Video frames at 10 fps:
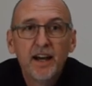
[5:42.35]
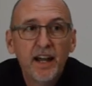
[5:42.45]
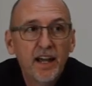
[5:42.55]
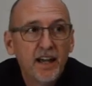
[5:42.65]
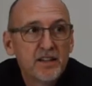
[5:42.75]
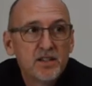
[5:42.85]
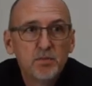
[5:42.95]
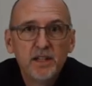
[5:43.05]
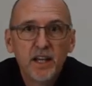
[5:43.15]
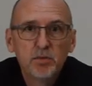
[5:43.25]
and to
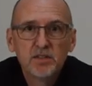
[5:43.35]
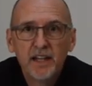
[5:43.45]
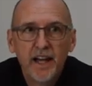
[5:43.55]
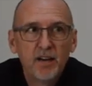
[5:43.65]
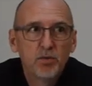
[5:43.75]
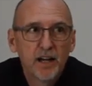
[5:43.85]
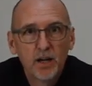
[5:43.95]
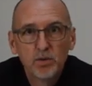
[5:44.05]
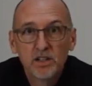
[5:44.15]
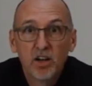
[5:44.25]
be able to have what I
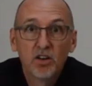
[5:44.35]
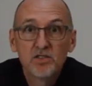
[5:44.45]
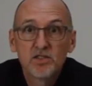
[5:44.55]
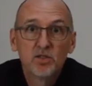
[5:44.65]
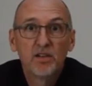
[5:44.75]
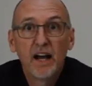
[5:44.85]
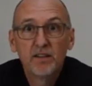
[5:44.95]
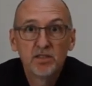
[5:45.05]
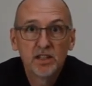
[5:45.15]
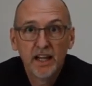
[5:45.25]
would call
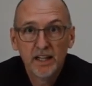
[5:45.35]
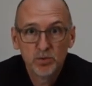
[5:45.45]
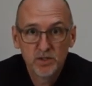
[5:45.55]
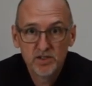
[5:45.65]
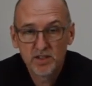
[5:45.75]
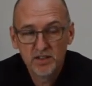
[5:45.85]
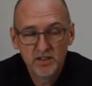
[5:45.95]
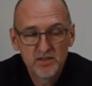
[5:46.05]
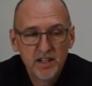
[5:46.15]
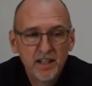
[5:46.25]
survival language
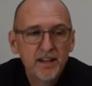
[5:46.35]
skills,